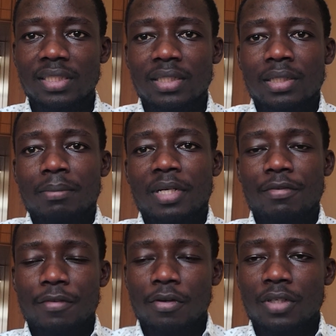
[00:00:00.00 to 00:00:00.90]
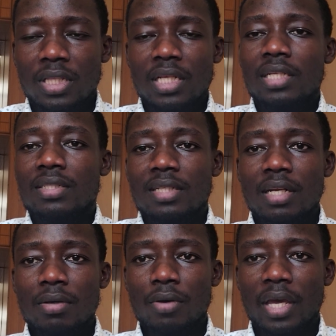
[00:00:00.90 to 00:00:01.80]
But if not, then it's still
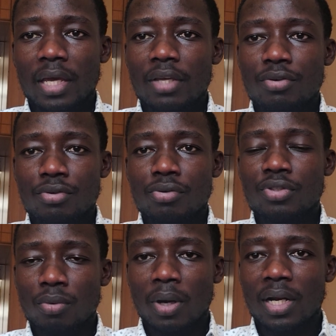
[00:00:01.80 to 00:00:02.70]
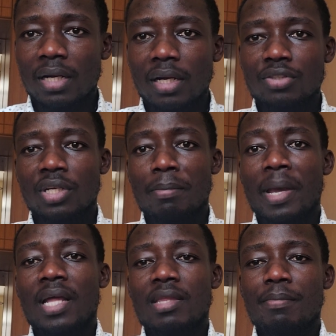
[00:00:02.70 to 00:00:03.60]
okay. You choose one and actually make
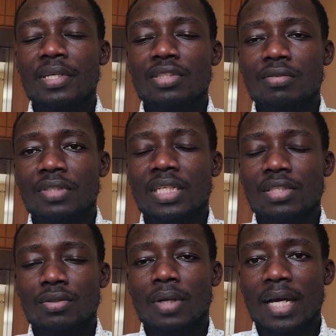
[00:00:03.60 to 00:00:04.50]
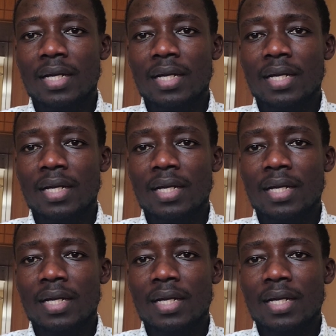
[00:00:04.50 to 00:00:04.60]
the best of it as you learn.